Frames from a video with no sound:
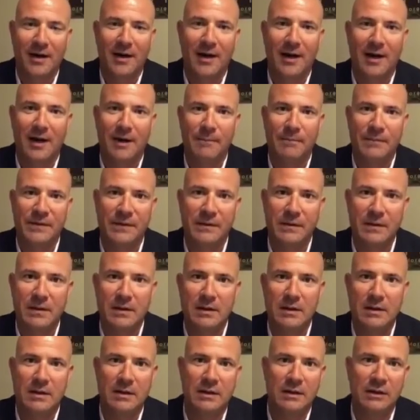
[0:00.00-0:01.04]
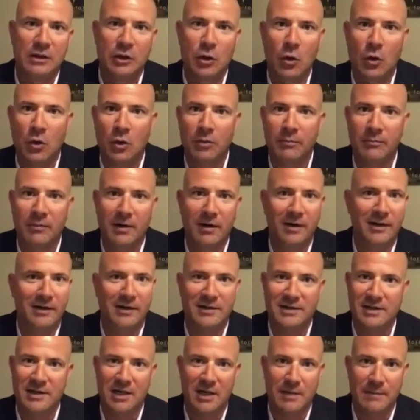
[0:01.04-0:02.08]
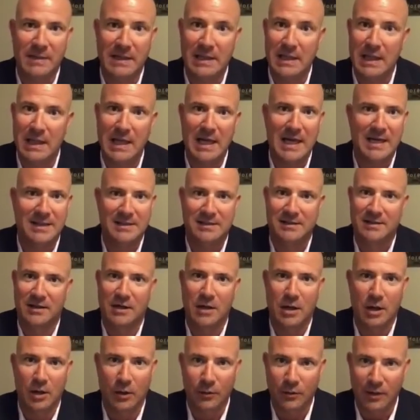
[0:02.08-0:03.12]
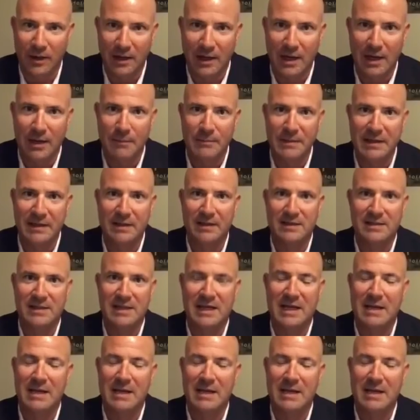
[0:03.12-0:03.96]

The gold market is going to be the last to know because,